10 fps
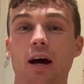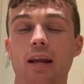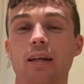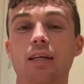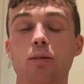
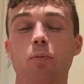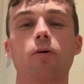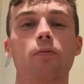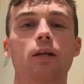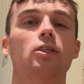And it is
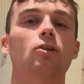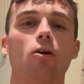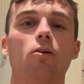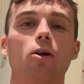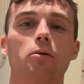important that it's not
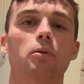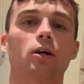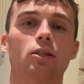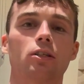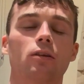all out,
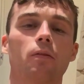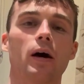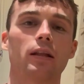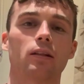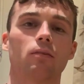because
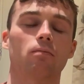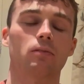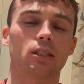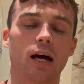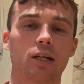that
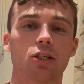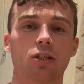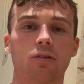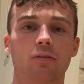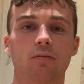session,